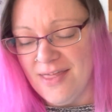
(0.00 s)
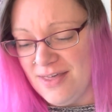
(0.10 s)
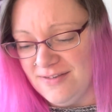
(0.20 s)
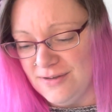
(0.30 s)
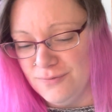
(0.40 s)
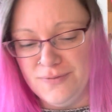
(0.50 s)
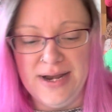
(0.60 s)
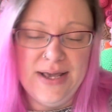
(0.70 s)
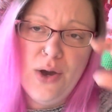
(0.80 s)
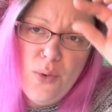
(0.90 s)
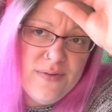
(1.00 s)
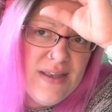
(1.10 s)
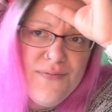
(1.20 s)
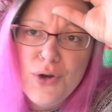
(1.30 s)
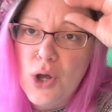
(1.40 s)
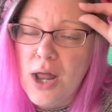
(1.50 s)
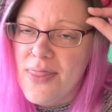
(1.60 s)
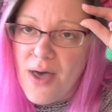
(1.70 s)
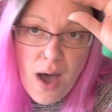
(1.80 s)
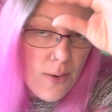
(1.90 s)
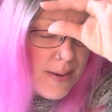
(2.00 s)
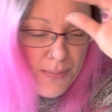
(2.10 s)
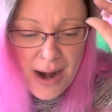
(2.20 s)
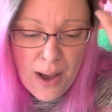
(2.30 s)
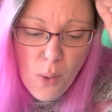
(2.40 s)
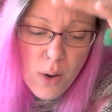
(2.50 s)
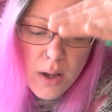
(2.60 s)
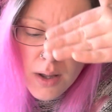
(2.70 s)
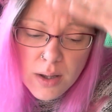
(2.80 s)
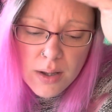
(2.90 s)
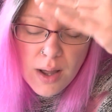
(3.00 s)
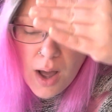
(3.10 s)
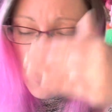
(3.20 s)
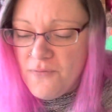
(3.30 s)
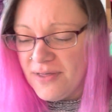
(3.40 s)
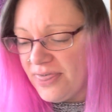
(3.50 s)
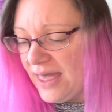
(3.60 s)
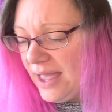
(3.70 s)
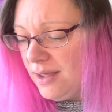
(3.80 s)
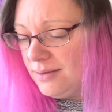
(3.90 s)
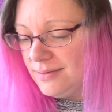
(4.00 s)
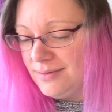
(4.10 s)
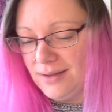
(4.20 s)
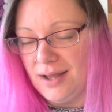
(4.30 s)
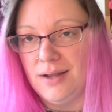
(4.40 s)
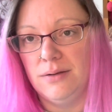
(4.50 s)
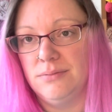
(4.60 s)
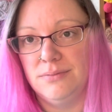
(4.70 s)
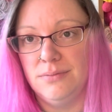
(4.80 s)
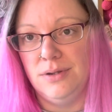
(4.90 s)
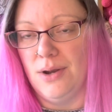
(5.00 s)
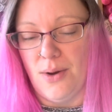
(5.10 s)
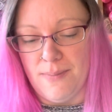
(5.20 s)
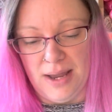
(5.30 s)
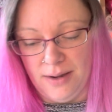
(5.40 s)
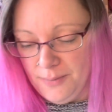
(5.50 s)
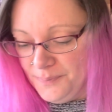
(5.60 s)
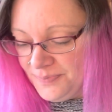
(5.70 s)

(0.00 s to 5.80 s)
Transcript: This is really cool. He's even got like the eyebrow over thing. You know what I mean.